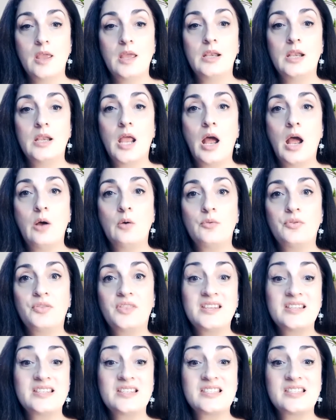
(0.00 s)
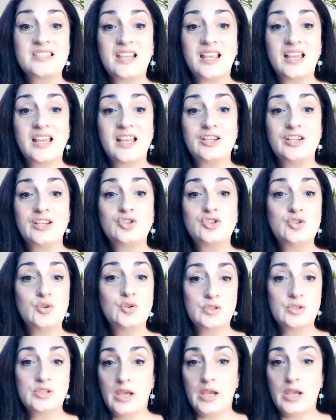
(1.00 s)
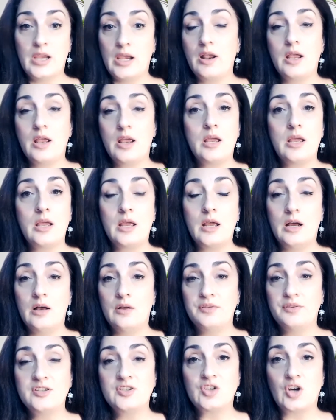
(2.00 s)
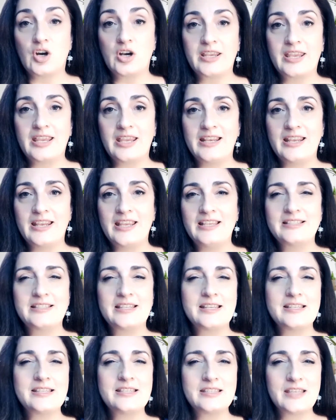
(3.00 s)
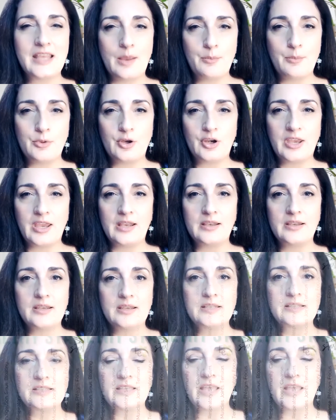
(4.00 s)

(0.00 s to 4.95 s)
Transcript: Now, this doTERRA Healthy Start Kit is a sampler kit. It's